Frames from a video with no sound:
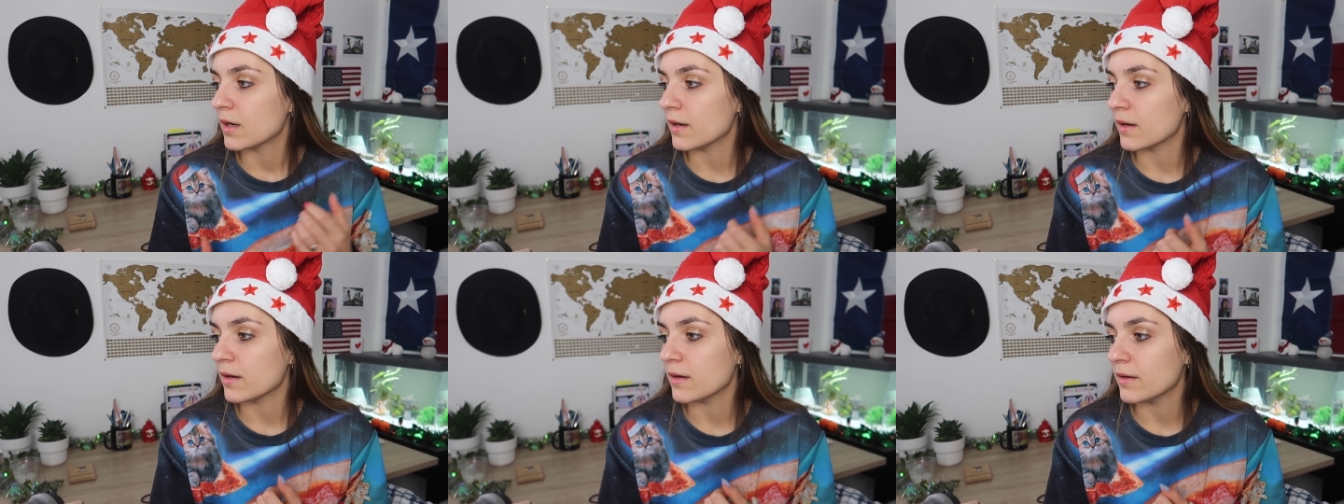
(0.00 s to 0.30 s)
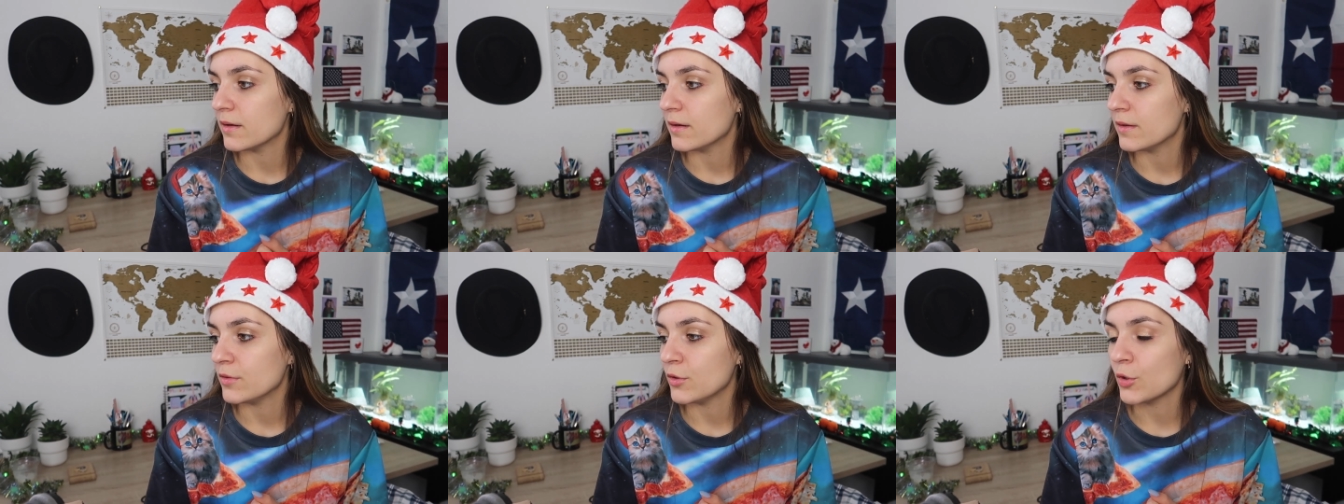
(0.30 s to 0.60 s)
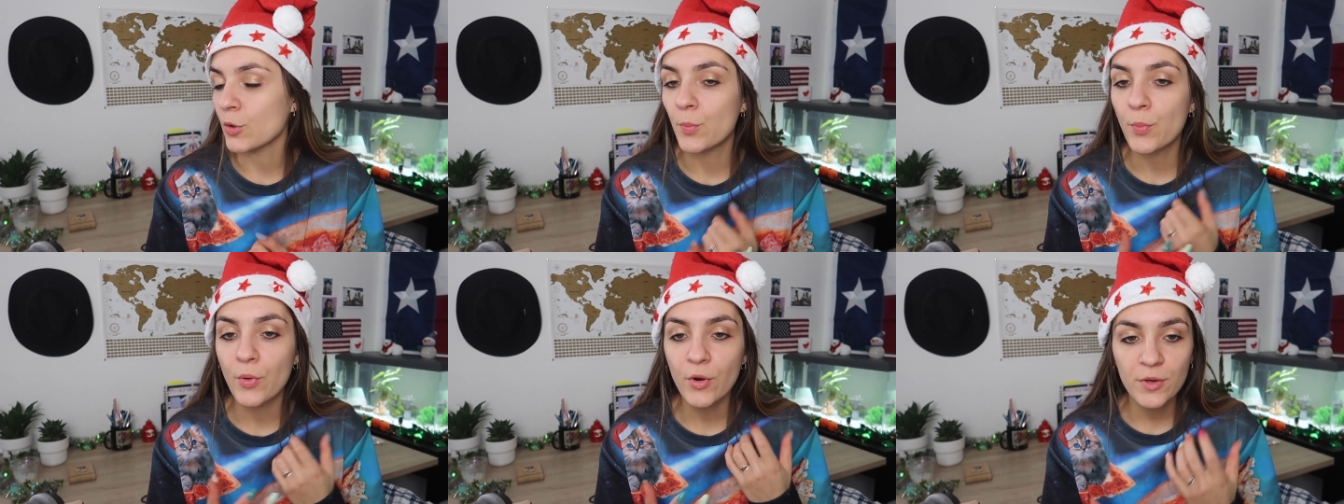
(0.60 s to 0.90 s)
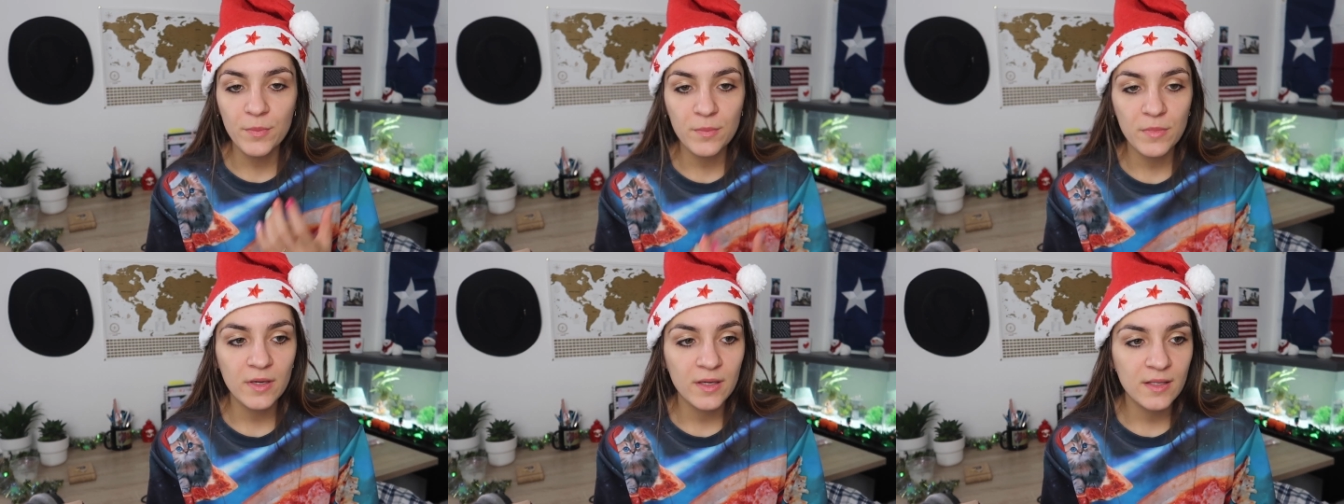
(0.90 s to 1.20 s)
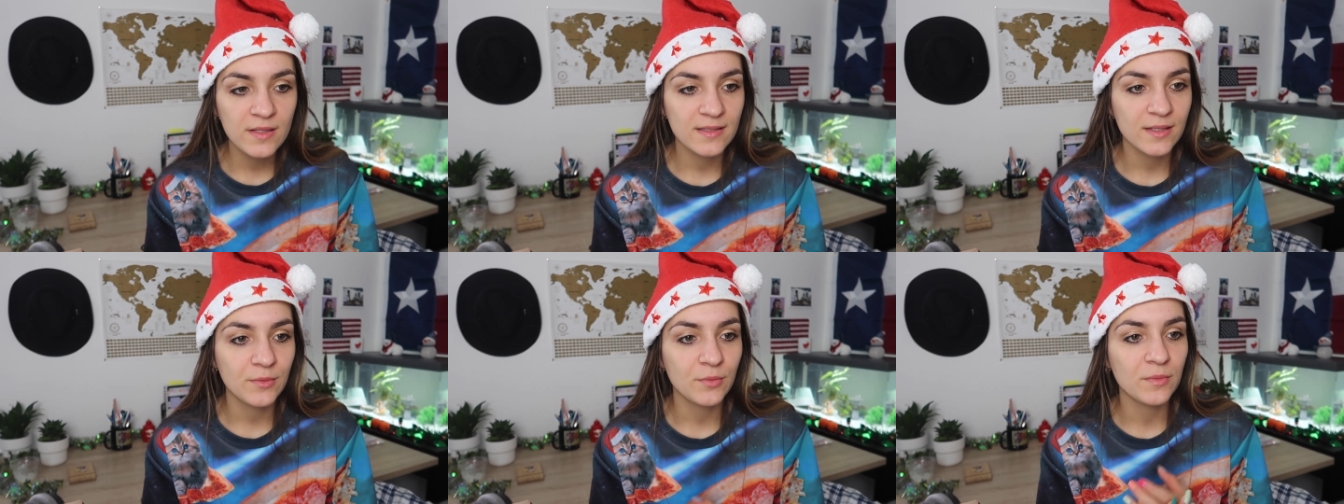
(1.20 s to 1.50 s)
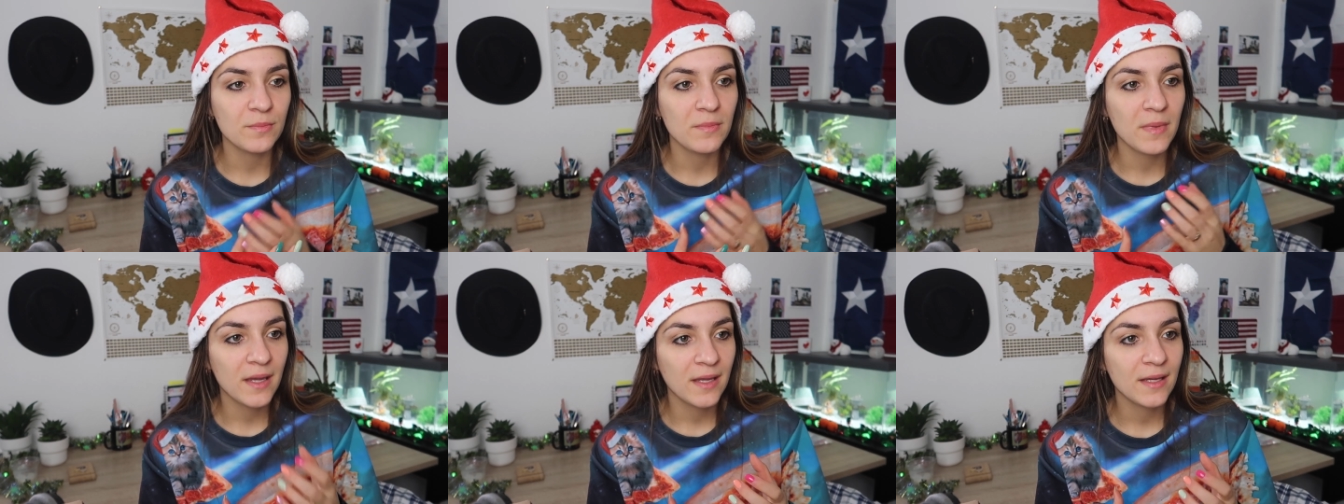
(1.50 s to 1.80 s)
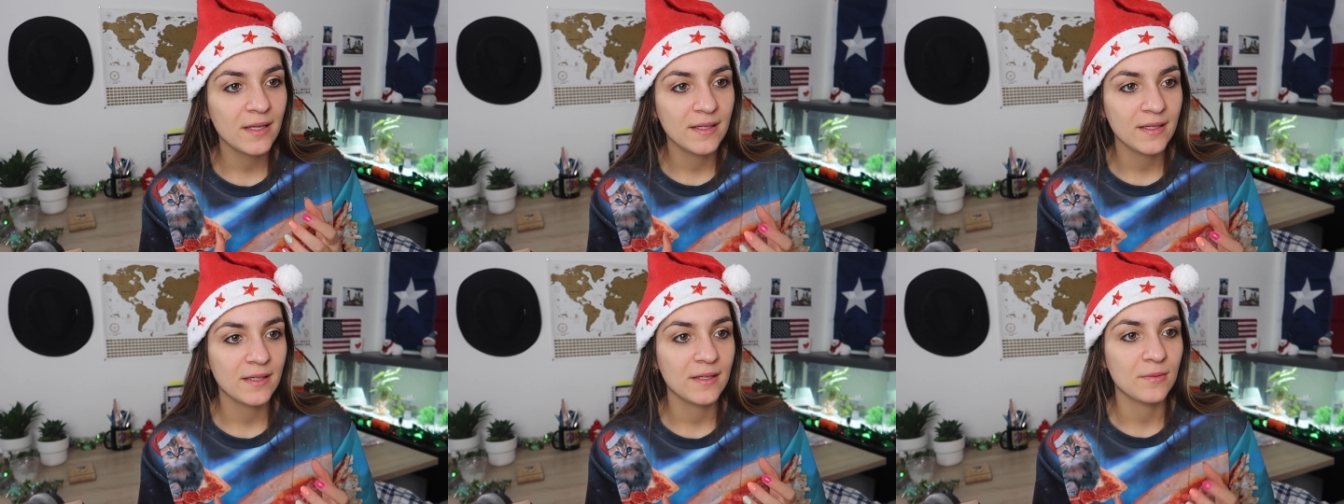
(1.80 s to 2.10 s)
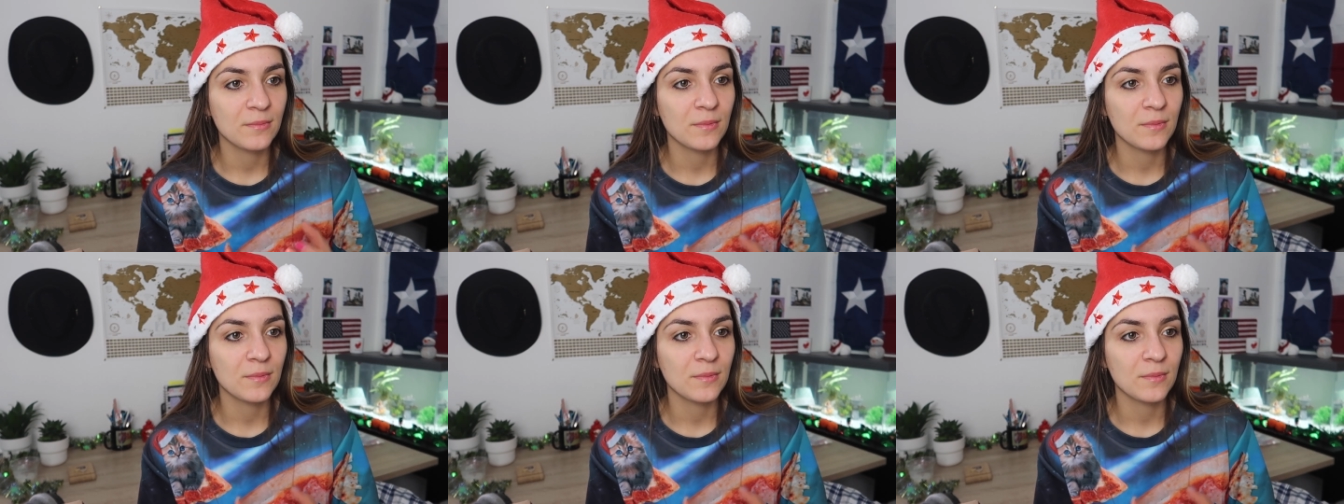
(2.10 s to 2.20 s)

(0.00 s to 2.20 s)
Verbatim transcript: uh, the appointments that we make,